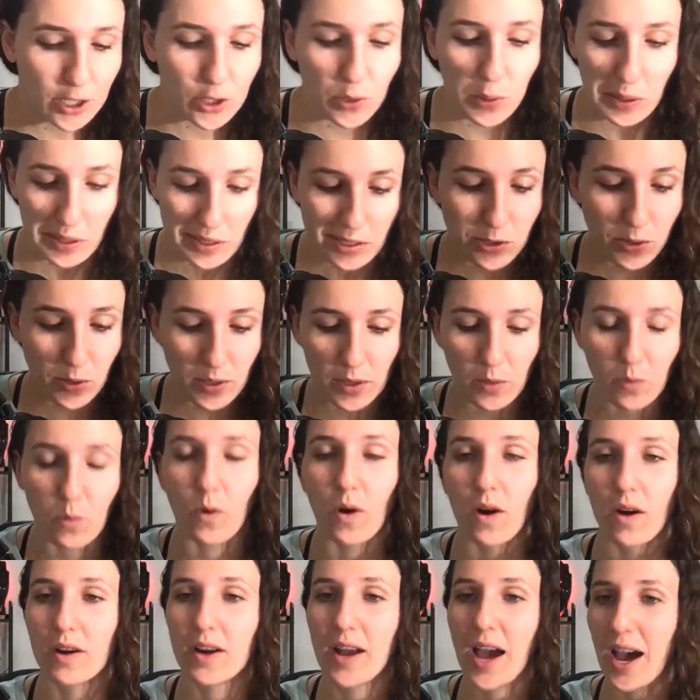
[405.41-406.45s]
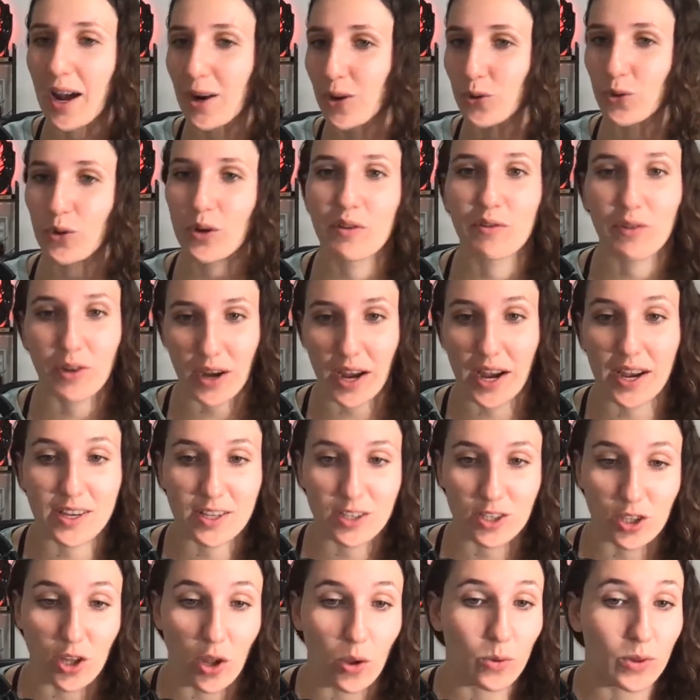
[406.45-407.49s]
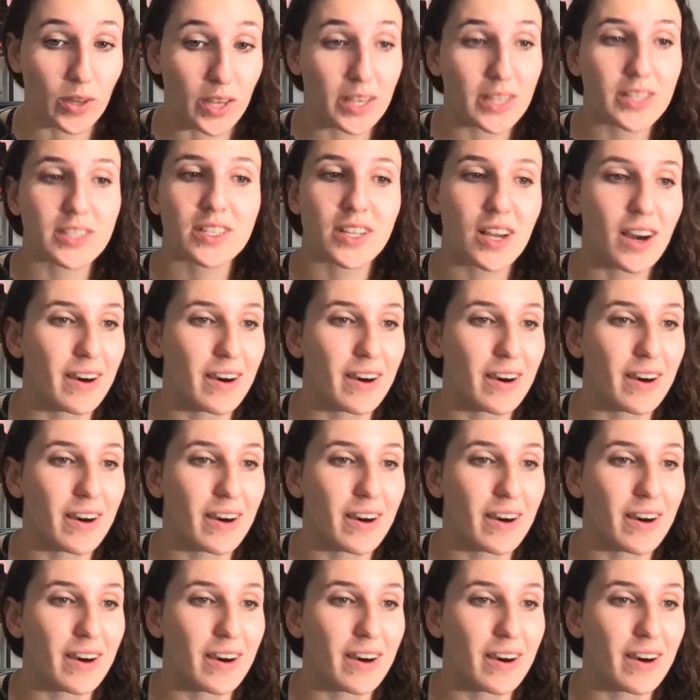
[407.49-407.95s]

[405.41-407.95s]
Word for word: 2021, I don't know if you guys know this,